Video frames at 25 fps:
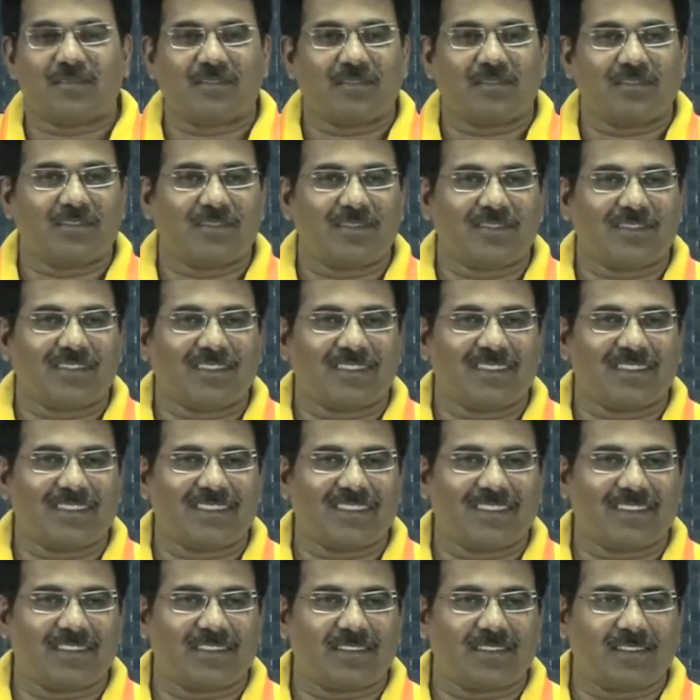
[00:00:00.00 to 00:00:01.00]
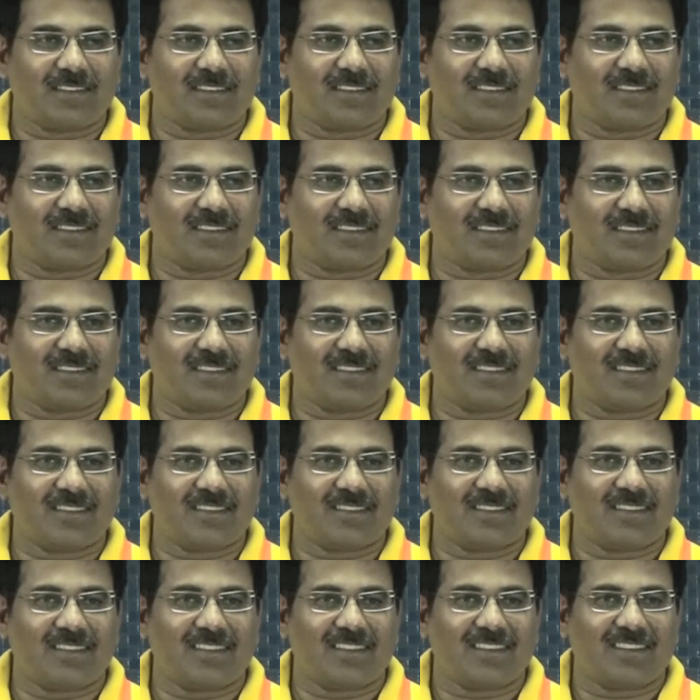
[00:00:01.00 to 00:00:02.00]

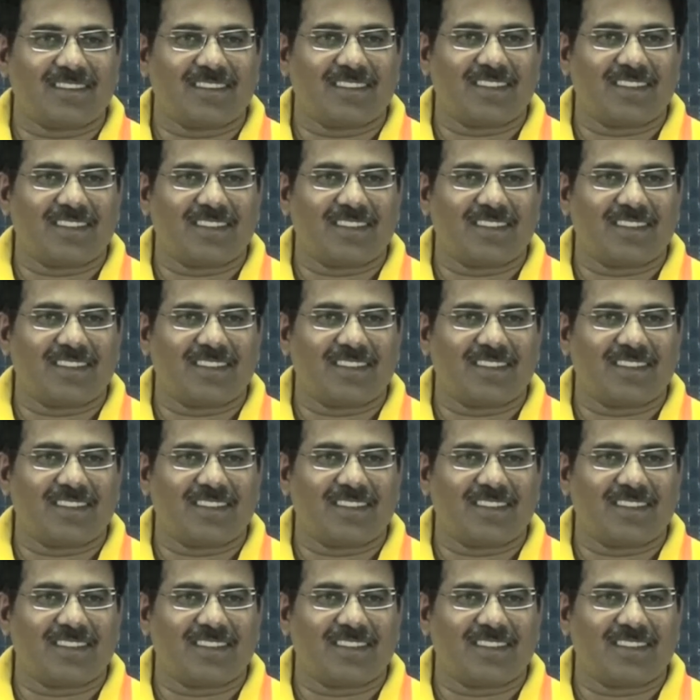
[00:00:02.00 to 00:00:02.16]
(silence)